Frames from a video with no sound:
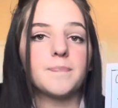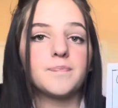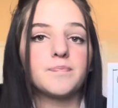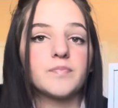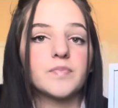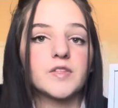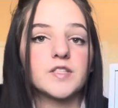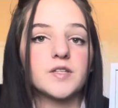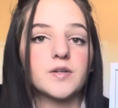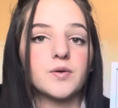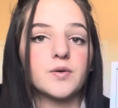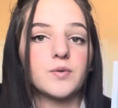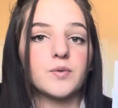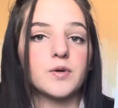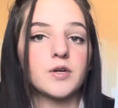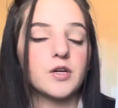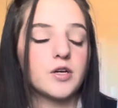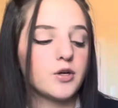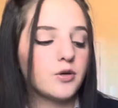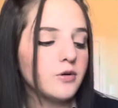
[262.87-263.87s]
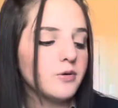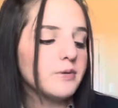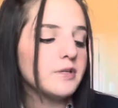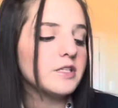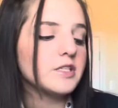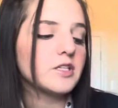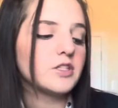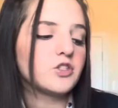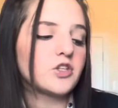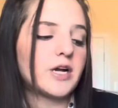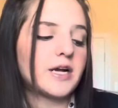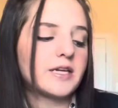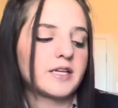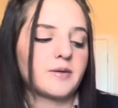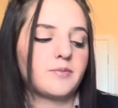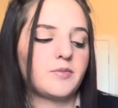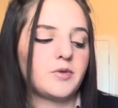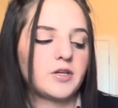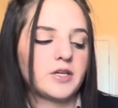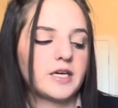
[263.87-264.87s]
So who are we trying to
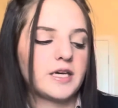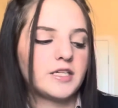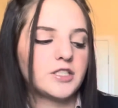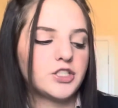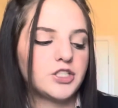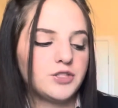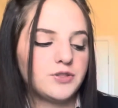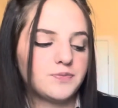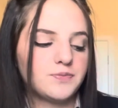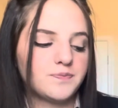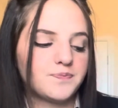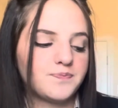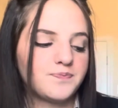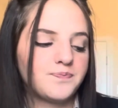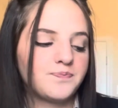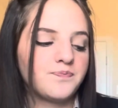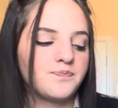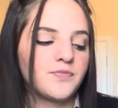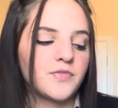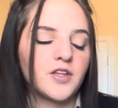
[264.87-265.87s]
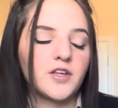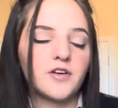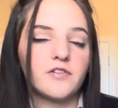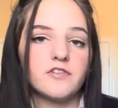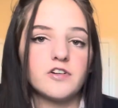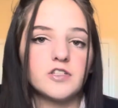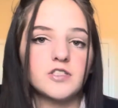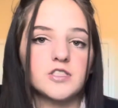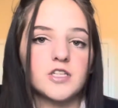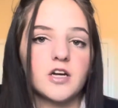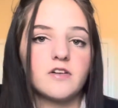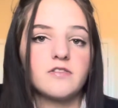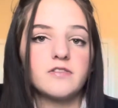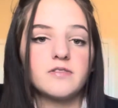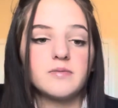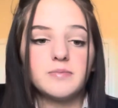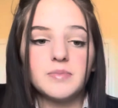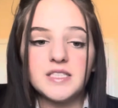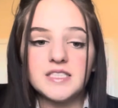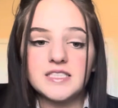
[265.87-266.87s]
communicate to? First off,
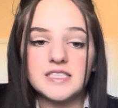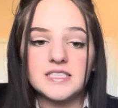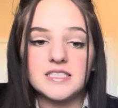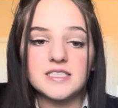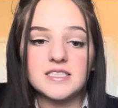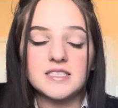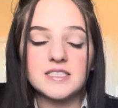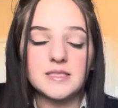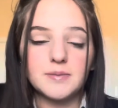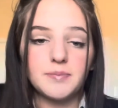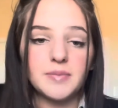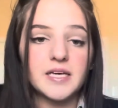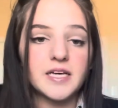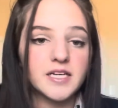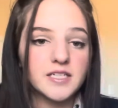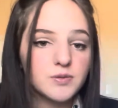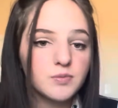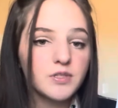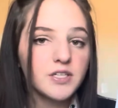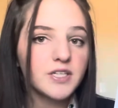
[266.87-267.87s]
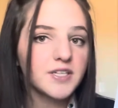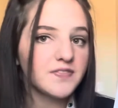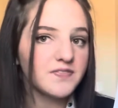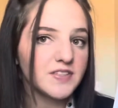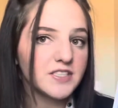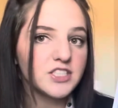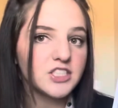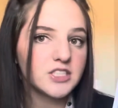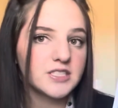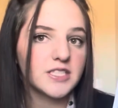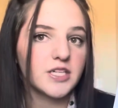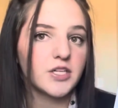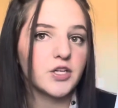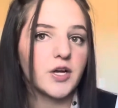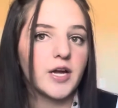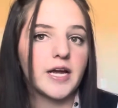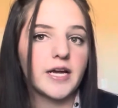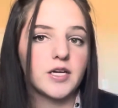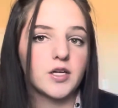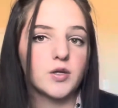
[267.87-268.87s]
businesses. Because we're a convention center
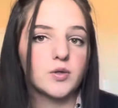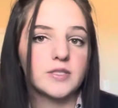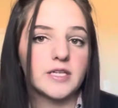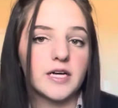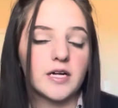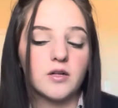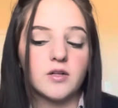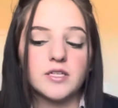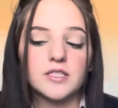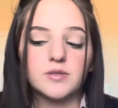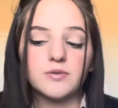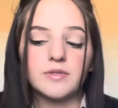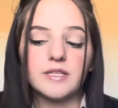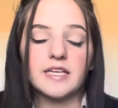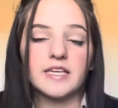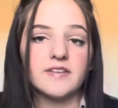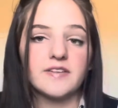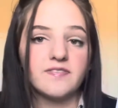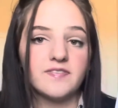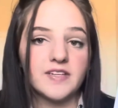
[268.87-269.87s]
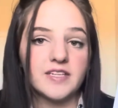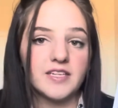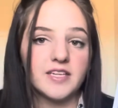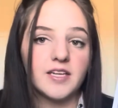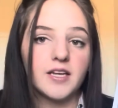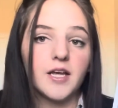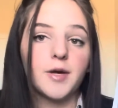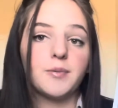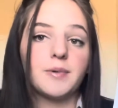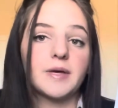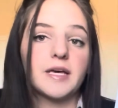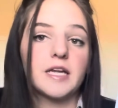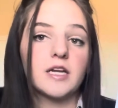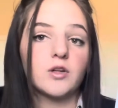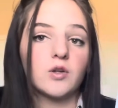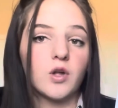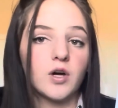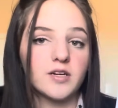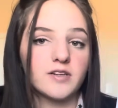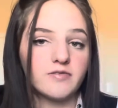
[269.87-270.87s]
and a hotel, it's really convenient, and we get a
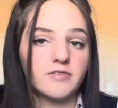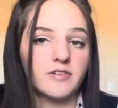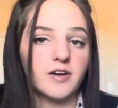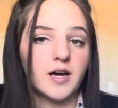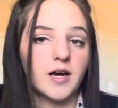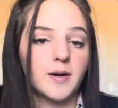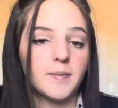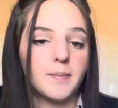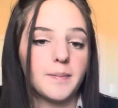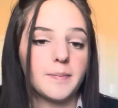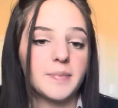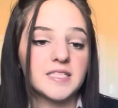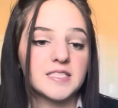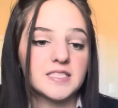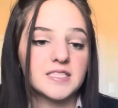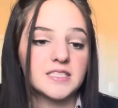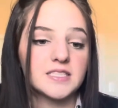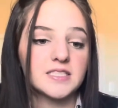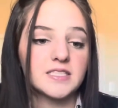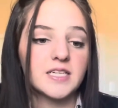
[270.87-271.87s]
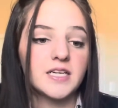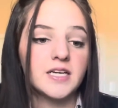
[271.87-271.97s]
lot of businessmen